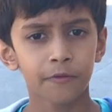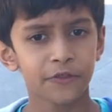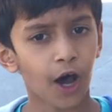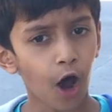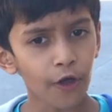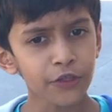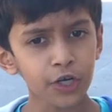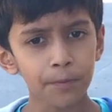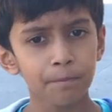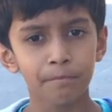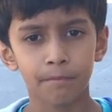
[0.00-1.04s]
The
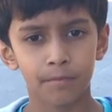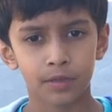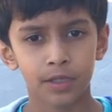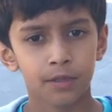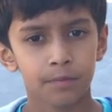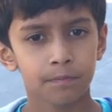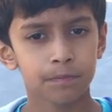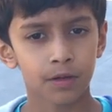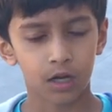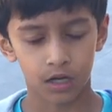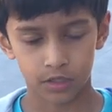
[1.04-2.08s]
other
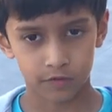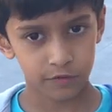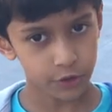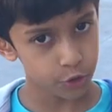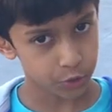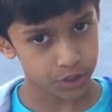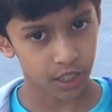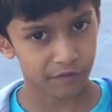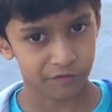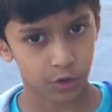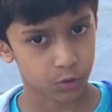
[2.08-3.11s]
use
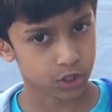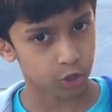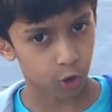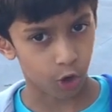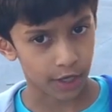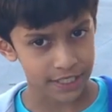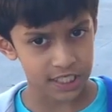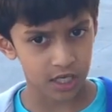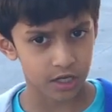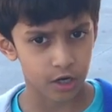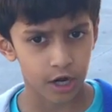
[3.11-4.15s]
of those claws
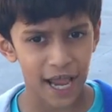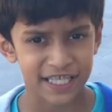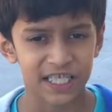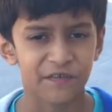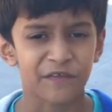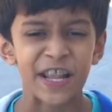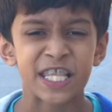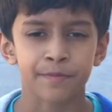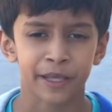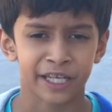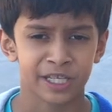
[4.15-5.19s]
are as a
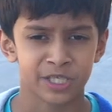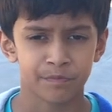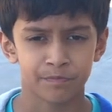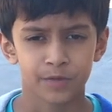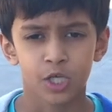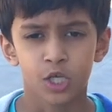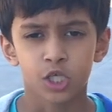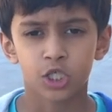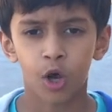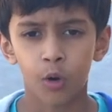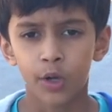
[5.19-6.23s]
defense mechanism.
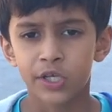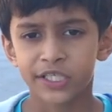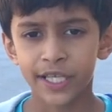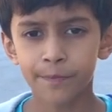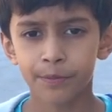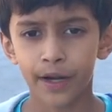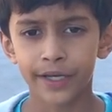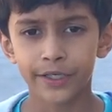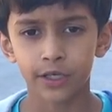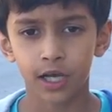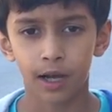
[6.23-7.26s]
So, say a
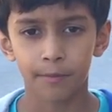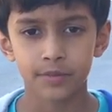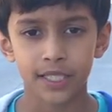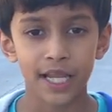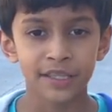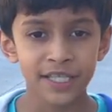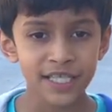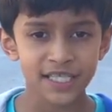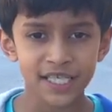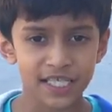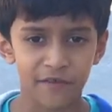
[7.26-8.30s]
predator comes, and
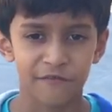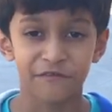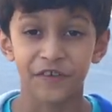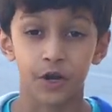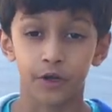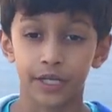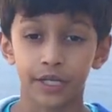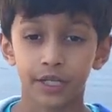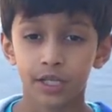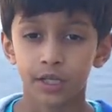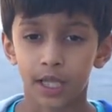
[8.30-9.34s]
these things have very
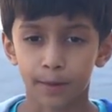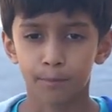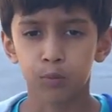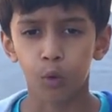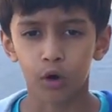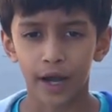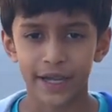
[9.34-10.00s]
poor